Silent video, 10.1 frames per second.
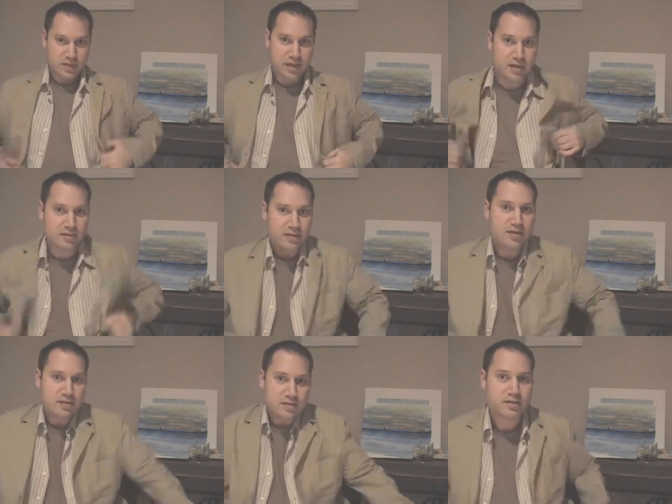and
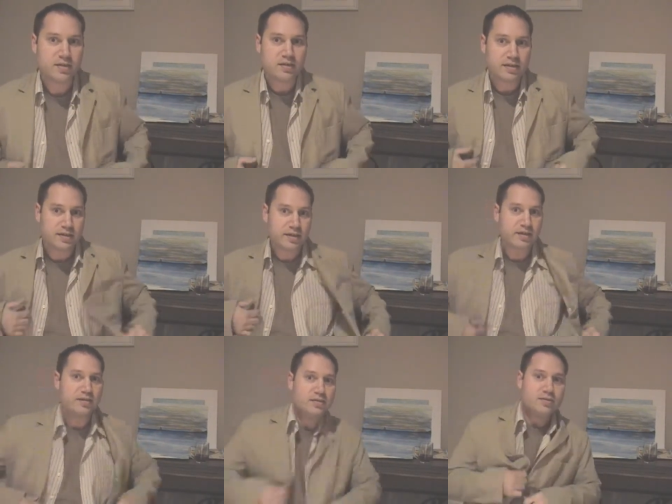uh, you know, I dig
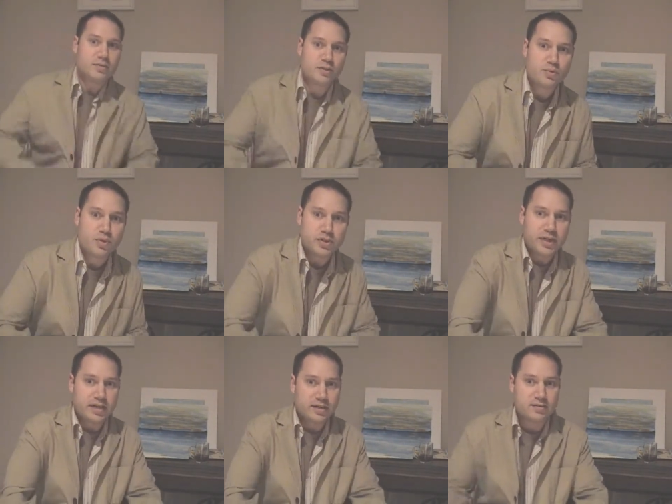it. My sports
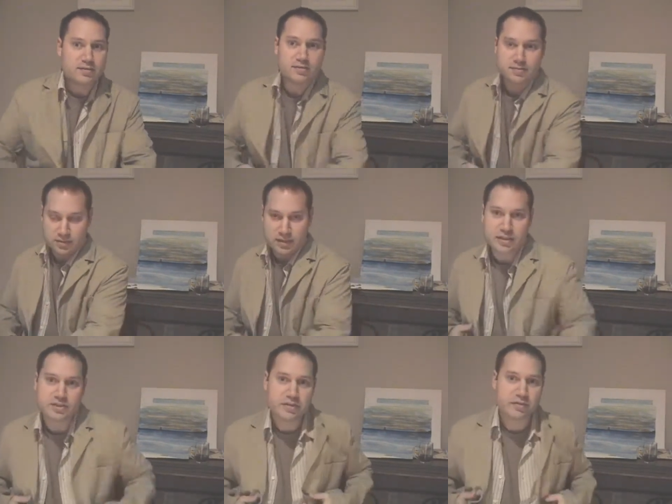jacket. It
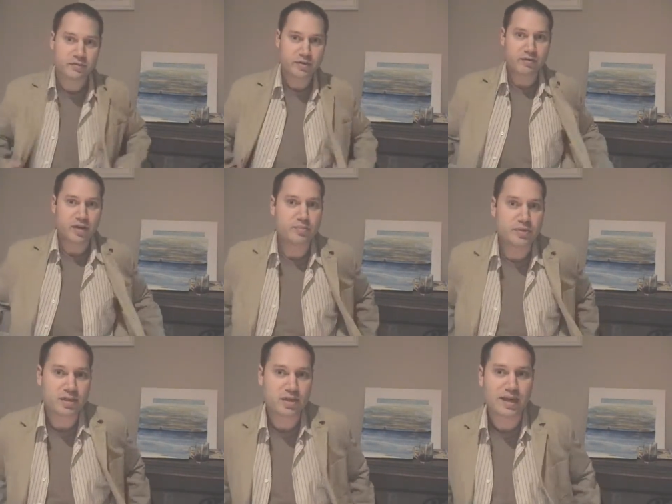doesn't even fit right,
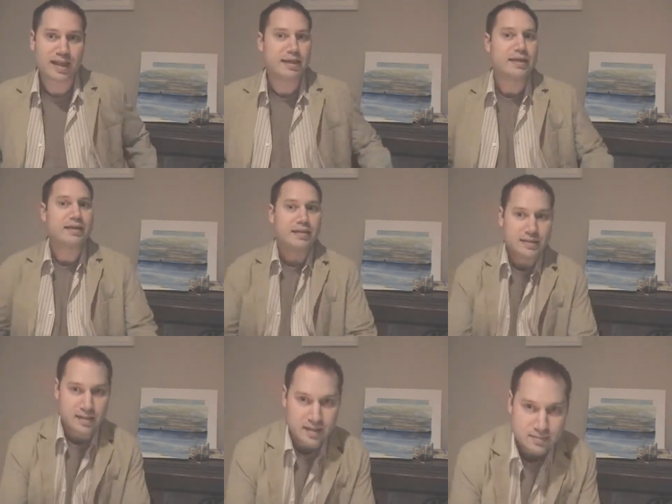but you know what? I like it
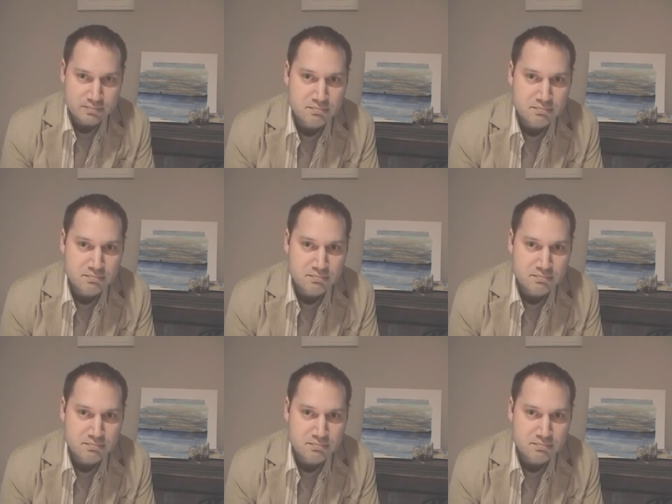like that.